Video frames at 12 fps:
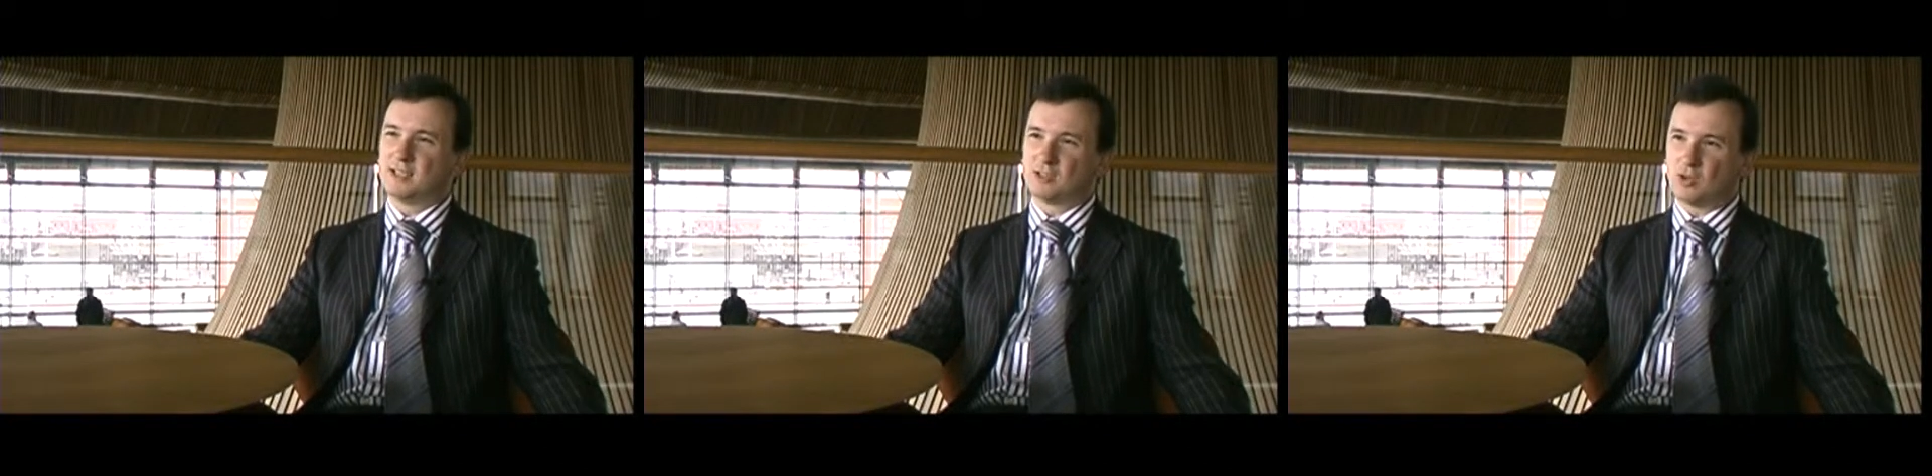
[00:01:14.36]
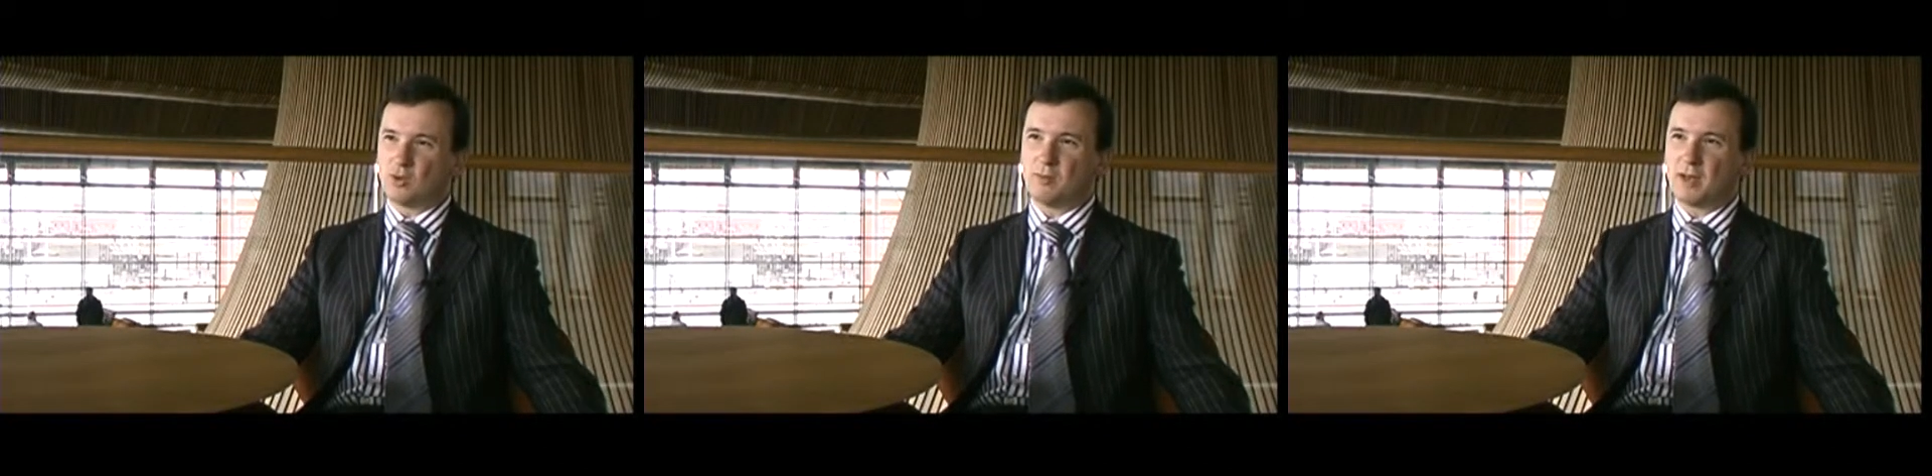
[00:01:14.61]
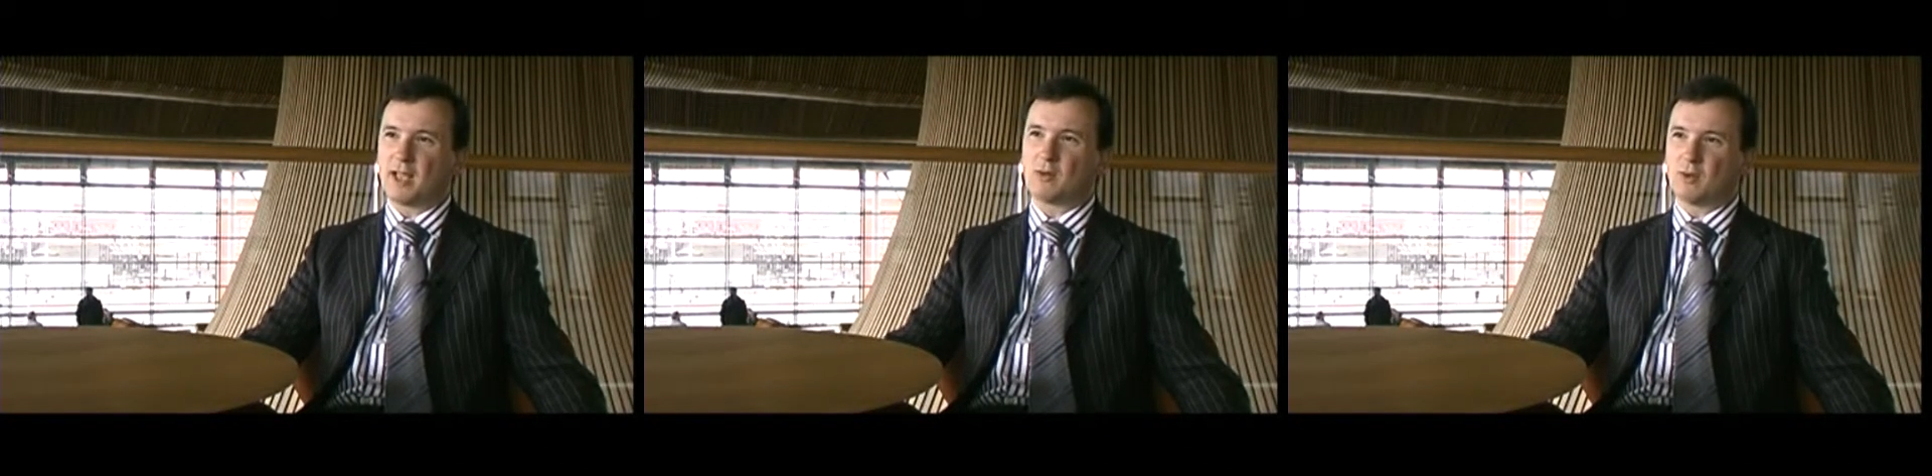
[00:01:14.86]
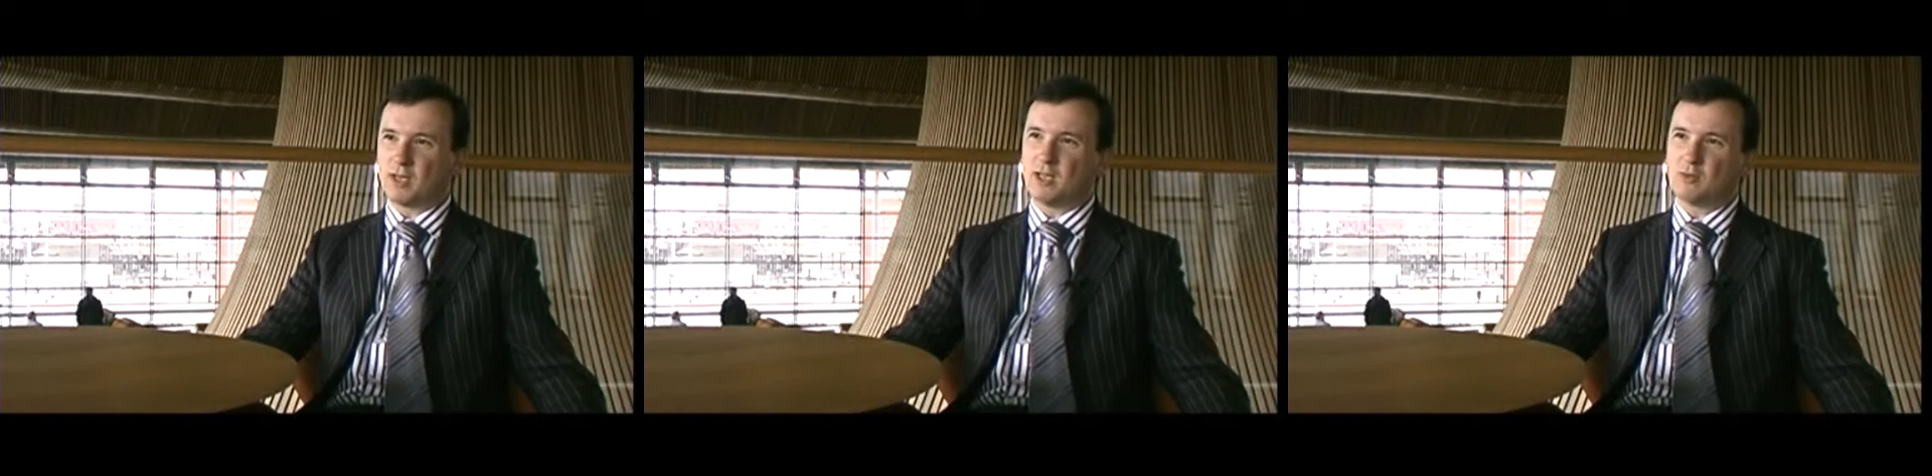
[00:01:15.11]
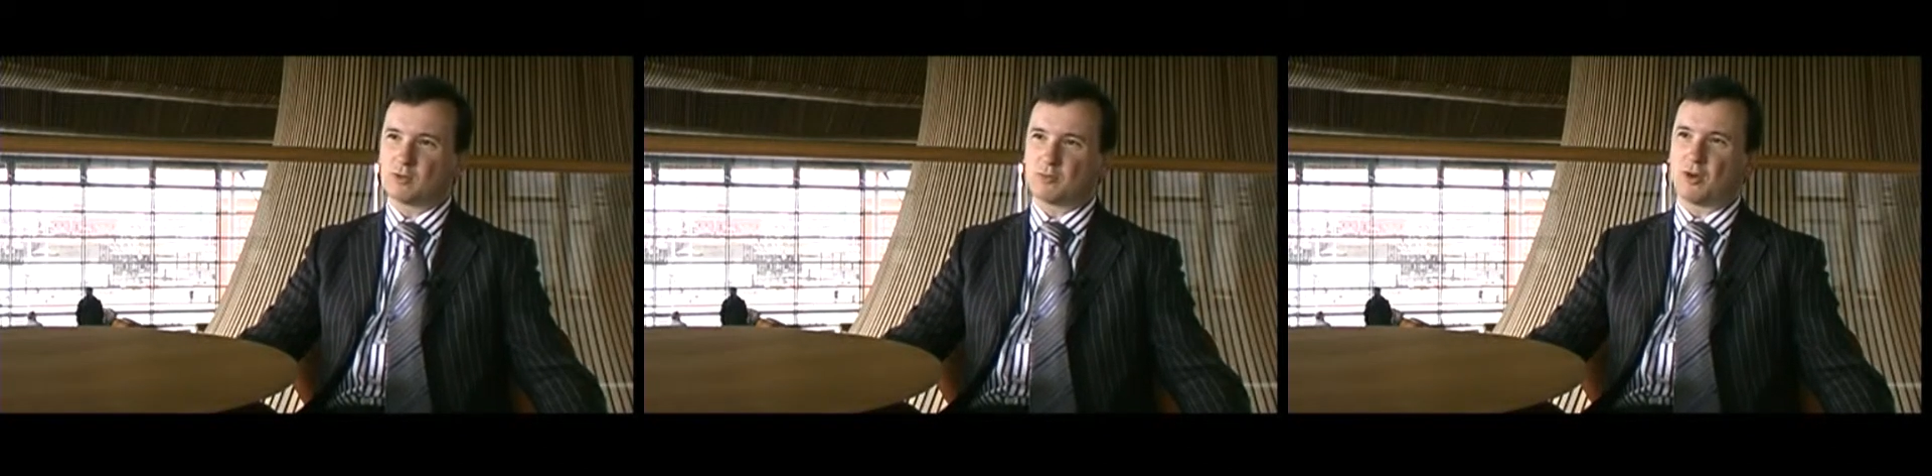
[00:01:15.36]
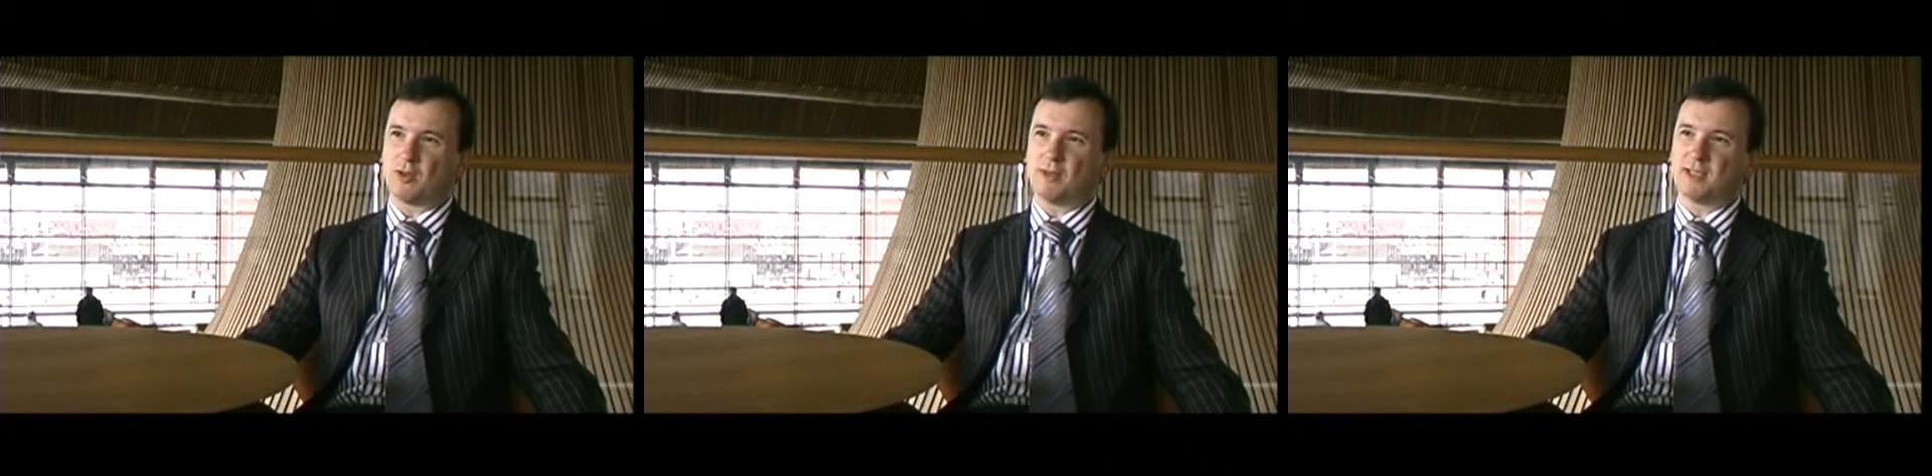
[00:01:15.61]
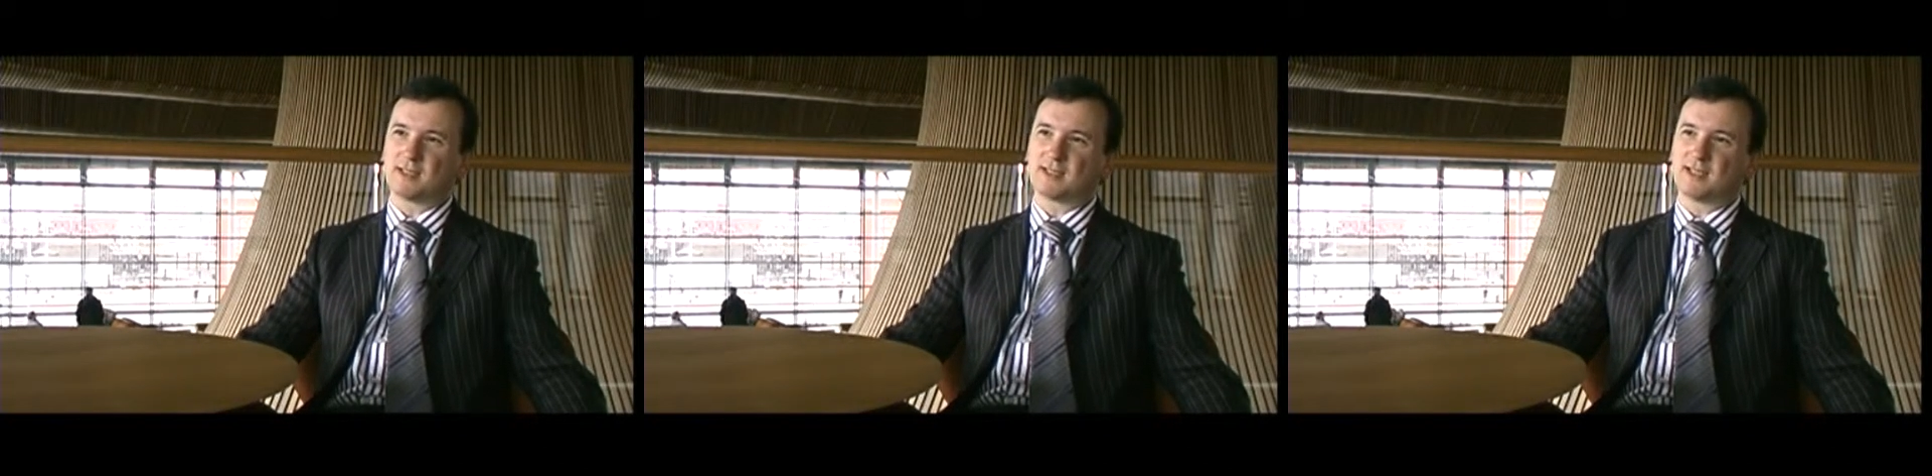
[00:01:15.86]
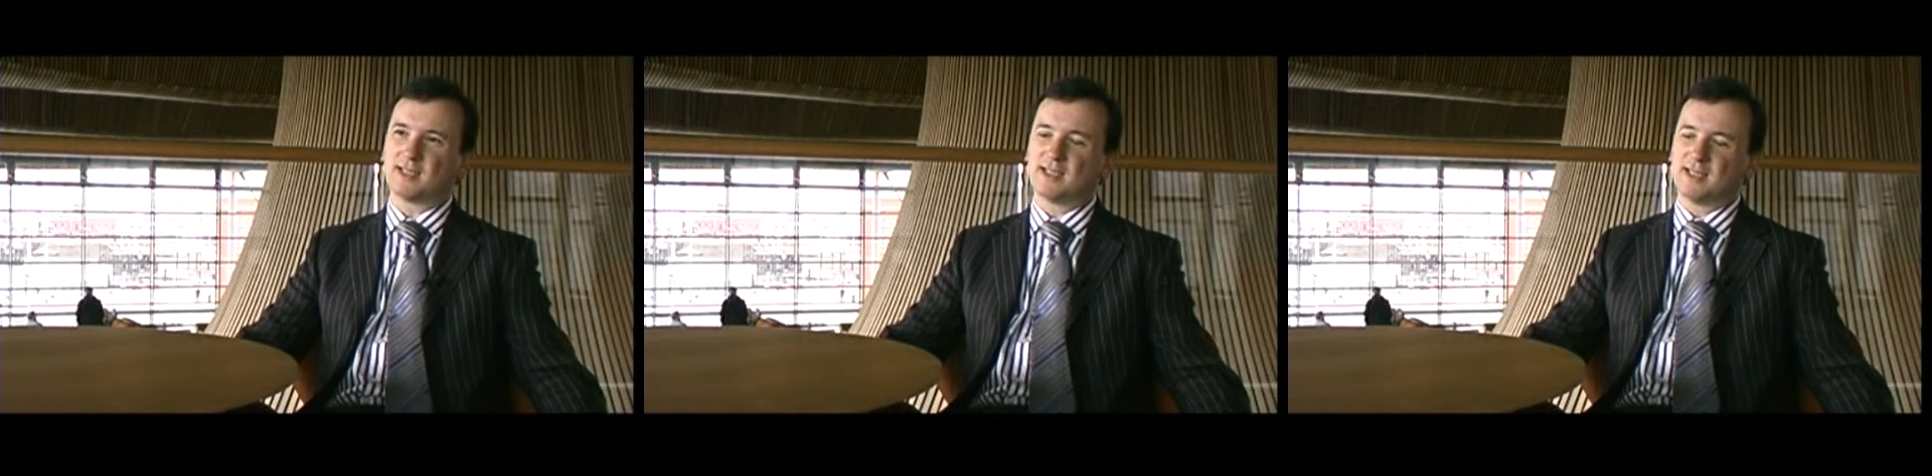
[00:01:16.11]
Tony Blair, when he was Prime
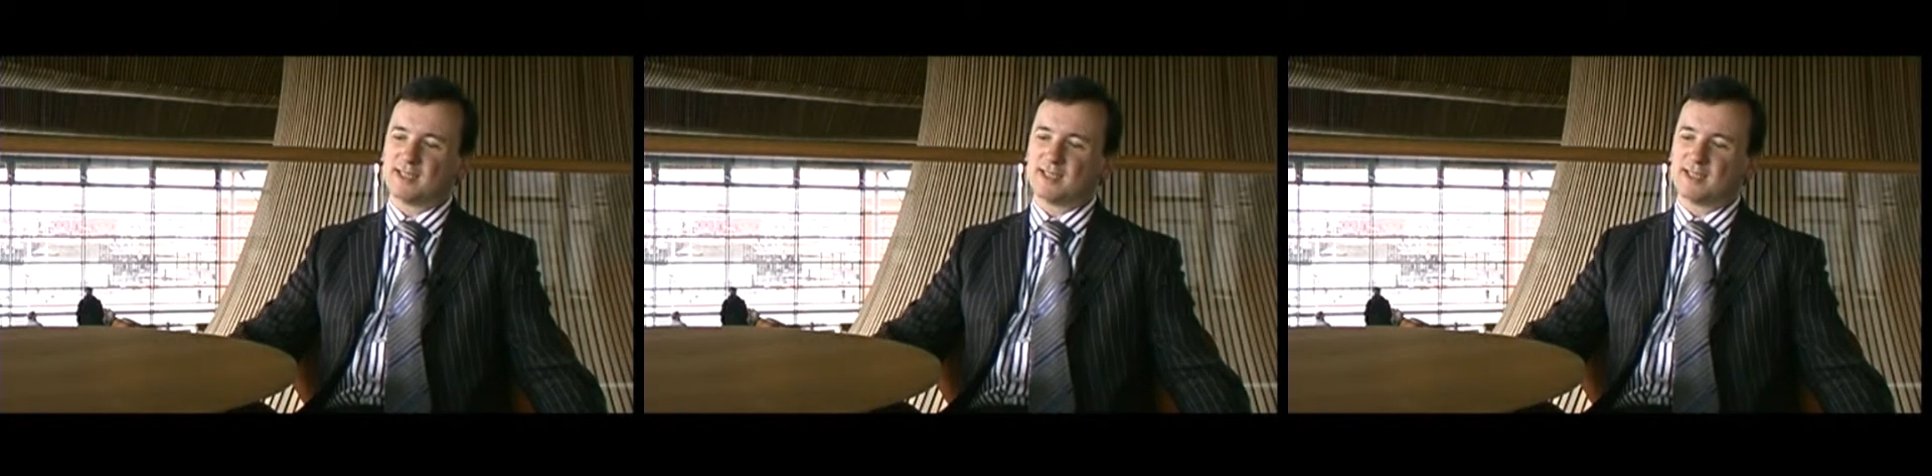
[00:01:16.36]
Minister,